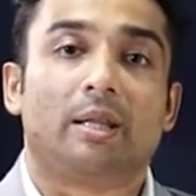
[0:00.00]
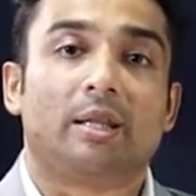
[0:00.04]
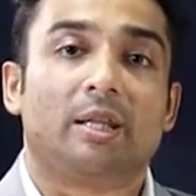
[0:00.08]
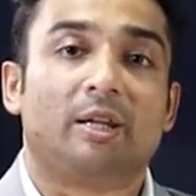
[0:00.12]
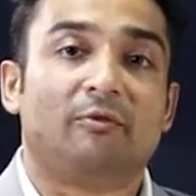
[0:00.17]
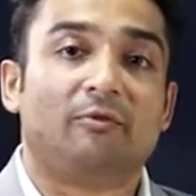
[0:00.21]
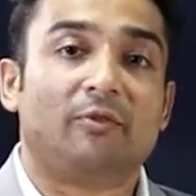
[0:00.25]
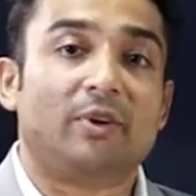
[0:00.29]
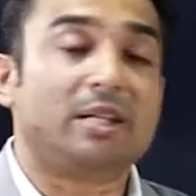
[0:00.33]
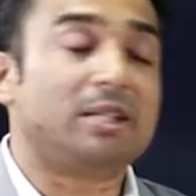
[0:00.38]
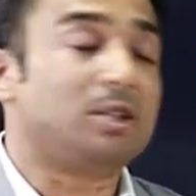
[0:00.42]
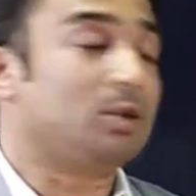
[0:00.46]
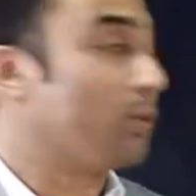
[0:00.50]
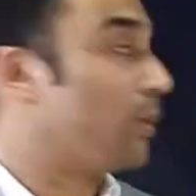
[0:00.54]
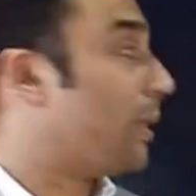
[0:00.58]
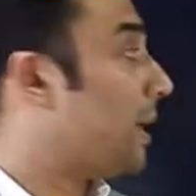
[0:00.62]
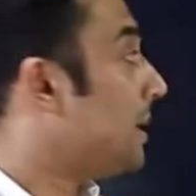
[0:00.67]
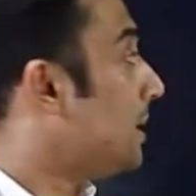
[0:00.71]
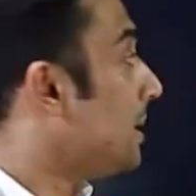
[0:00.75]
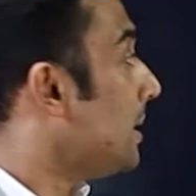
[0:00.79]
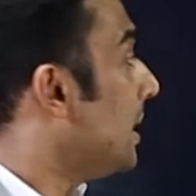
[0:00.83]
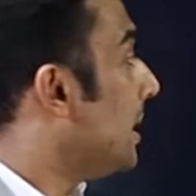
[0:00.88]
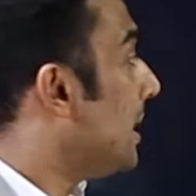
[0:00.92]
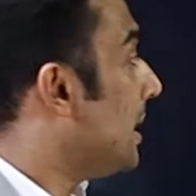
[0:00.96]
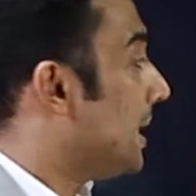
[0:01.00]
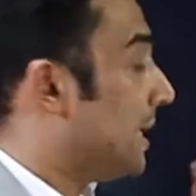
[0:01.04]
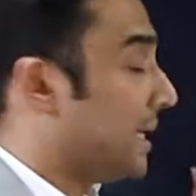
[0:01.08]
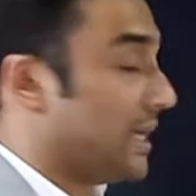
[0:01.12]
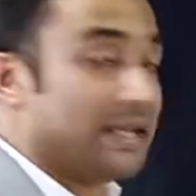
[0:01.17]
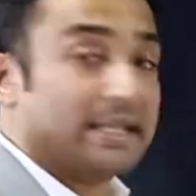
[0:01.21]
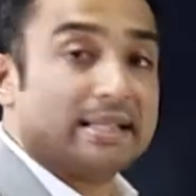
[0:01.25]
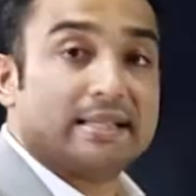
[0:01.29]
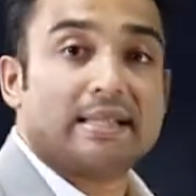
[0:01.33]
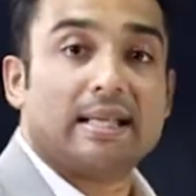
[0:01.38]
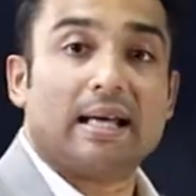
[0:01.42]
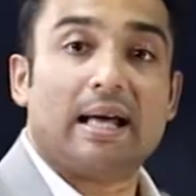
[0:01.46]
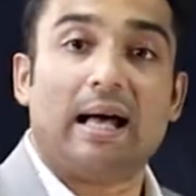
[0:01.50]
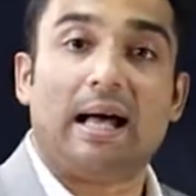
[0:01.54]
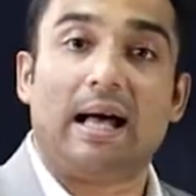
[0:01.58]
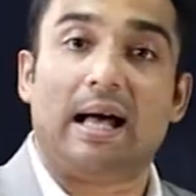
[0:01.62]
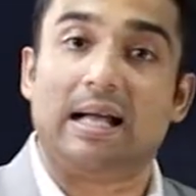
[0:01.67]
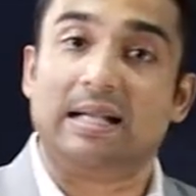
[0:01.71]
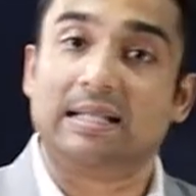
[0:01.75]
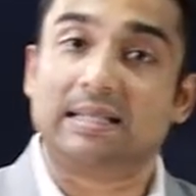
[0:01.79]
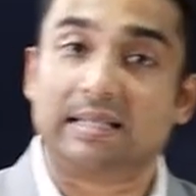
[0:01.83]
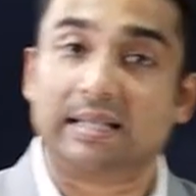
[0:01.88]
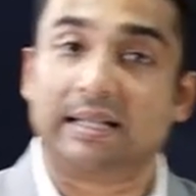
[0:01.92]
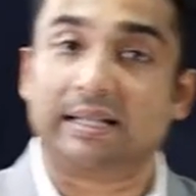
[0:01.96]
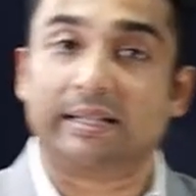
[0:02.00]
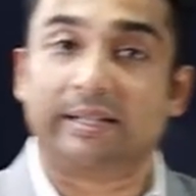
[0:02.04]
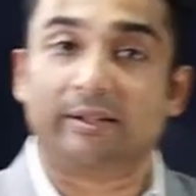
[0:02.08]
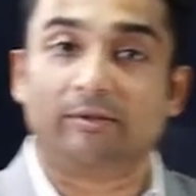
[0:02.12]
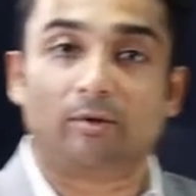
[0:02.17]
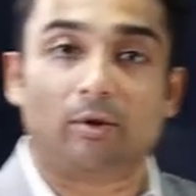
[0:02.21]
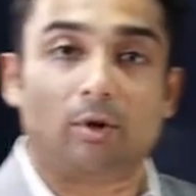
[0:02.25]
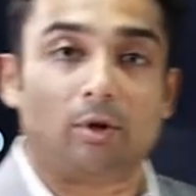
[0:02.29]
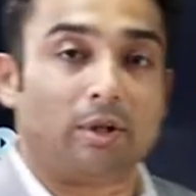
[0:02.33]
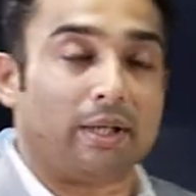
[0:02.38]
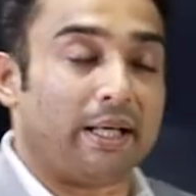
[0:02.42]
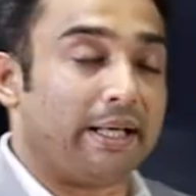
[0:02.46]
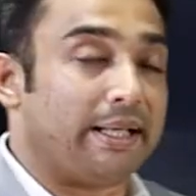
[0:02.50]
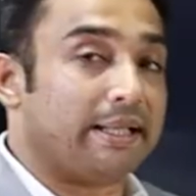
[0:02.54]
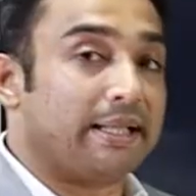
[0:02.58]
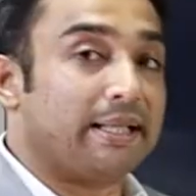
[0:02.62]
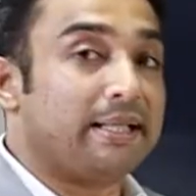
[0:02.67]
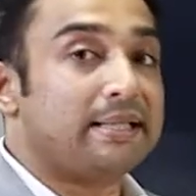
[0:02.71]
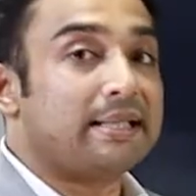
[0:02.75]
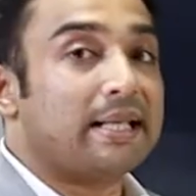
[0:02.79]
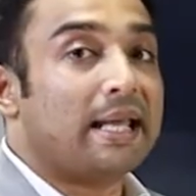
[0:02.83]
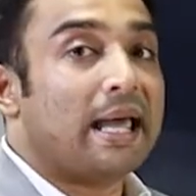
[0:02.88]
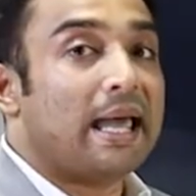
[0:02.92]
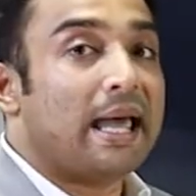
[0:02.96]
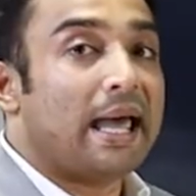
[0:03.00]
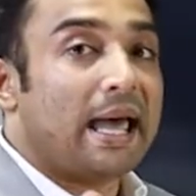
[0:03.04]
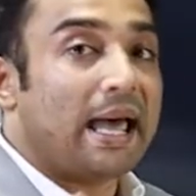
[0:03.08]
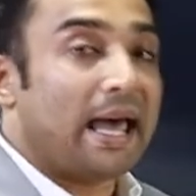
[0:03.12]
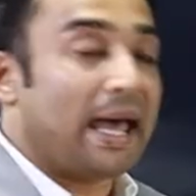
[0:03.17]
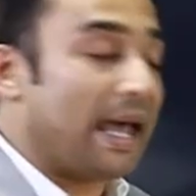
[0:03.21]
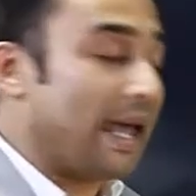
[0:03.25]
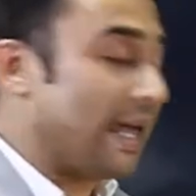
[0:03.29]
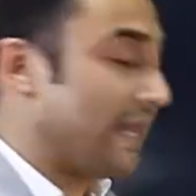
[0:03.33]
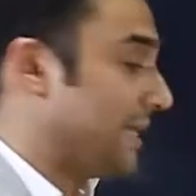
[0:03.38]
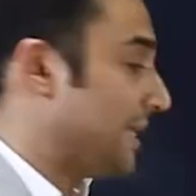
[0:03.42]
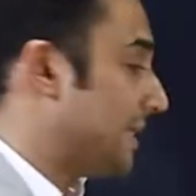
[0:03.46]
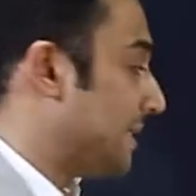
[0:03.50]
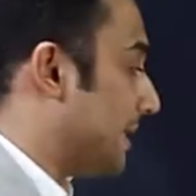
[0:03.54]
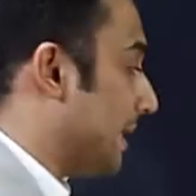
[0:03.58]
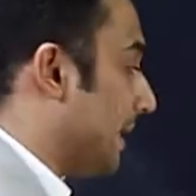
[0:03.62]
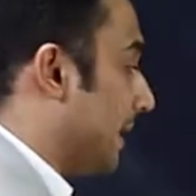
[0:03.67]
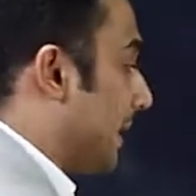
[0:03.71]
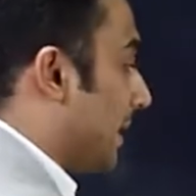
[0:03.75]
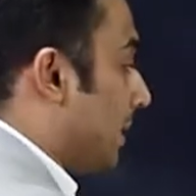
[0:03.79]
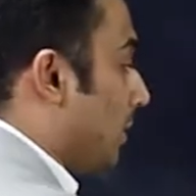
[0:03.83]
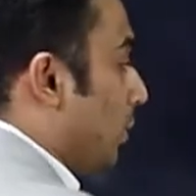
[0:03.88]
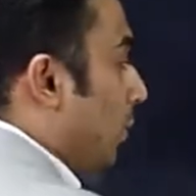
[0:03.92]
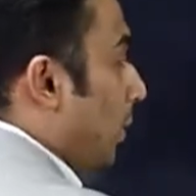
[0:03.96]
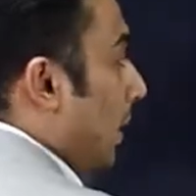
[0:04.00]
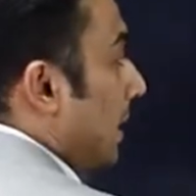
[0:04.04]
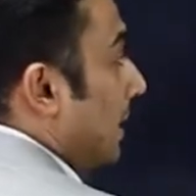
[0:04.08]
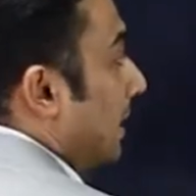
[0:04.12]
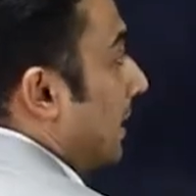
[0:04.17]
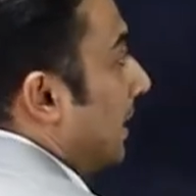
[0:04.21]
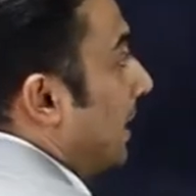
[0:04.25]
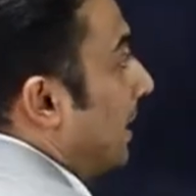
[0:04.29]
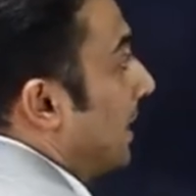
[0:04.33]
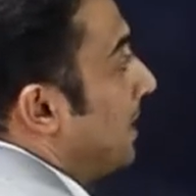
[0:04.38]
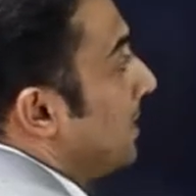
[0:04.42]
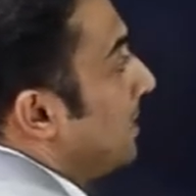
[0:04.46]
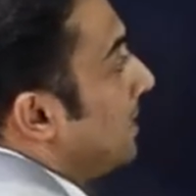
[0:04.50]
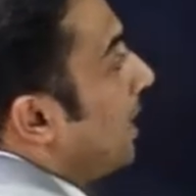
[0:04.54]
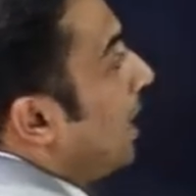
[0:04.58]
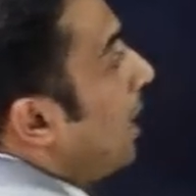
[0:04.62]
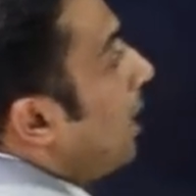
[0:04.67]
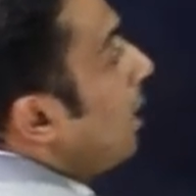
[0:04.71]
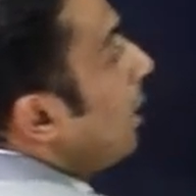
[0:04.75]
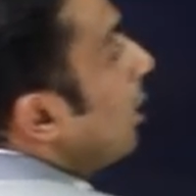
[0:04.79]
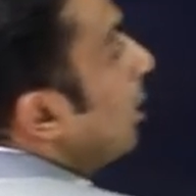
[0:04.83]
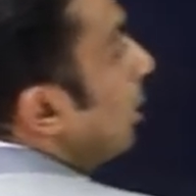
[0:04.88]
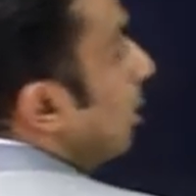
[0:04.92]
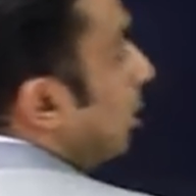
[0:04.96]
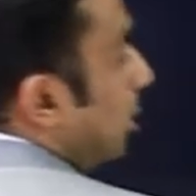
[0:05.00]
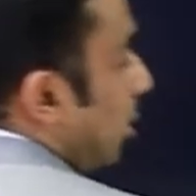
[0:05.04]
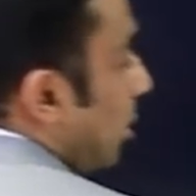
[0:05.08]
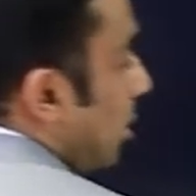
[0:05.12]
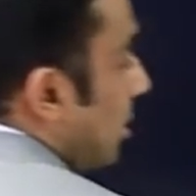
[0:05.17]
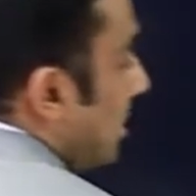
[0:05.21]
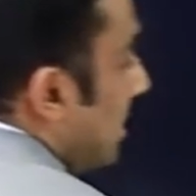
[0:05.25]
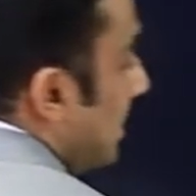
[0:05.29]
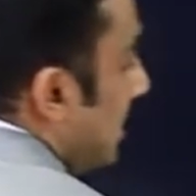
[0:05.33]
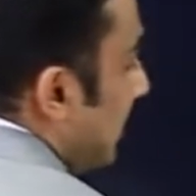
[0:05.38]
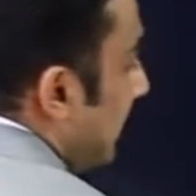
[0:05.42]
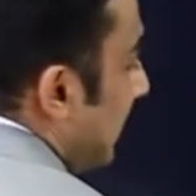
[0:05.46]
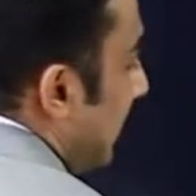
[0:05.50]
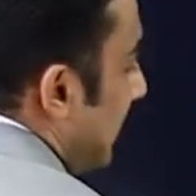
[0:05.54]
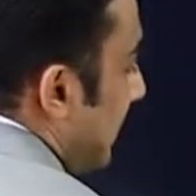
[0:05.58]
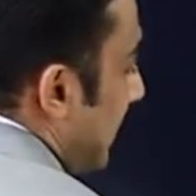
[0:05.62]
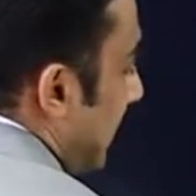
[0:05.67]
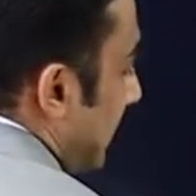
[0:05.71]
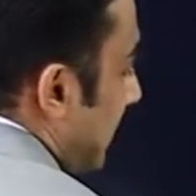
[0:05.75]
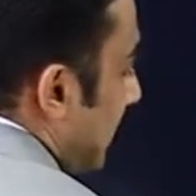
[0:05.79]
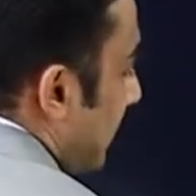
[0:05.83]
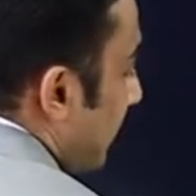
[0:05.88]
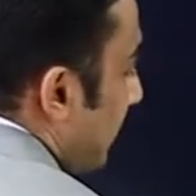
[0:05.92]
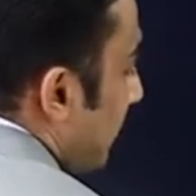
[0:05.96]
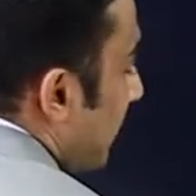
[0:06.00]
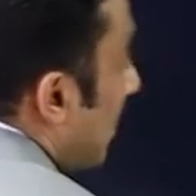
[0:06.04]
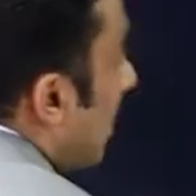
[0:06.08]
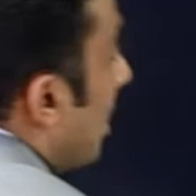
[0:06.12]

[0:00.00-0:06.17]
The first one is ulcerative colitis and the second one is Crohn's disease.